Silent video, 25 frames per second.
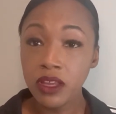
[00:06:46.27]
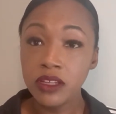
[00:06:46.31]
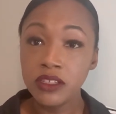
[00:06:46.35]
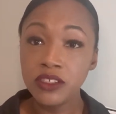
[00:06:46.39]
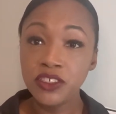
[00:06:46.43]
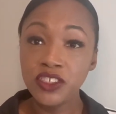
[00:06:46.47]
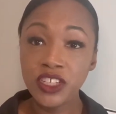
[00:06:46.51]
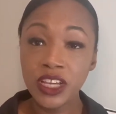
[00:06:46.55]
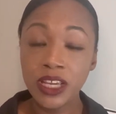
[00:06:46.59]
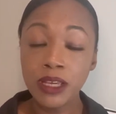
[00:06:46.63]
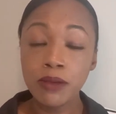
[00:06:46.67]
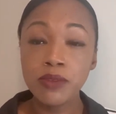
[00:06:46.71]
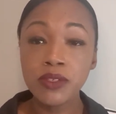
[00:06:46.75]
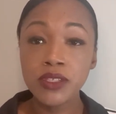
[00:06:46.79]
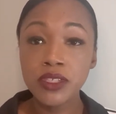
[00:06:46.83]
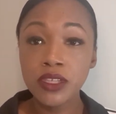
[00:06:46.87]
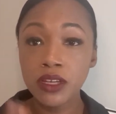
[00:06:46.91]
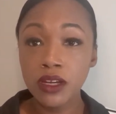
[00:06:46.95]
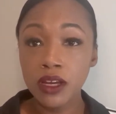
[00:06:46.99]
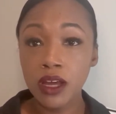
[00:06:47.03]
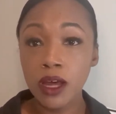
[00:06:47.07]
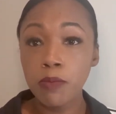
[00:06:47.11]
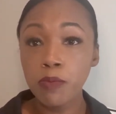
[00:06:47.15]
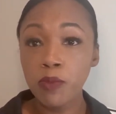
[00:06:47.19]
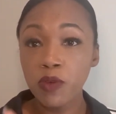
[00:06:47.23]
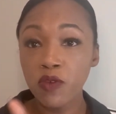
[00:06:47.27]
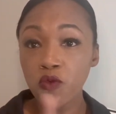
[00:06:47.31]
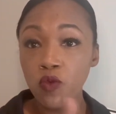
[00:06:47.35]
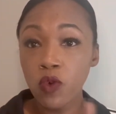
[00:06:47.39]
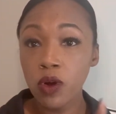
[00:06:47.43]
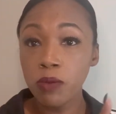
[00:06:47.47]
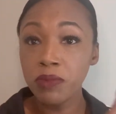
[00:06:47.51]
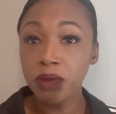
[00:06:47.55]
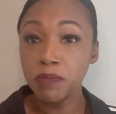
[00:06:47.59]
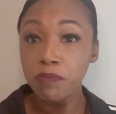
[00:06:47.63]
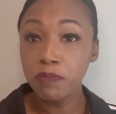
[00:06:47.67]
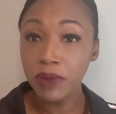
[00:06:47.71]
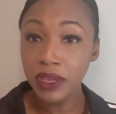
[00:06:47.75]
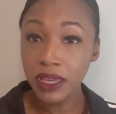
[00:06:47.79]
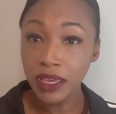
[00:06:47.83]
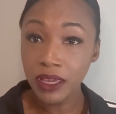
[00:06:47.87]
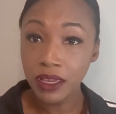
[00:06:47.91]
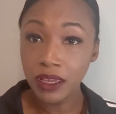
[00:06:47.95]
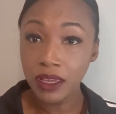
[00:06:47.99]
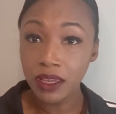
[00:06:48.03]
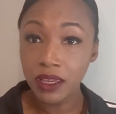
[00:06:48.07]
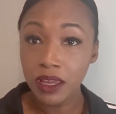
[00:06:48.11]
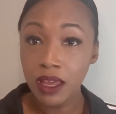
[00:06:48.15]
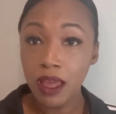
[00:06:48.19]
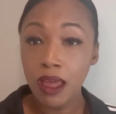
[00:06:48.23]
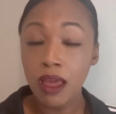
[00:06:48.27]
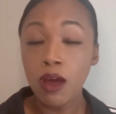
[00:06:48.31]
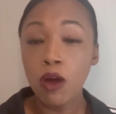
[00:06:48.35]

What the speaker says: James took up with woman B.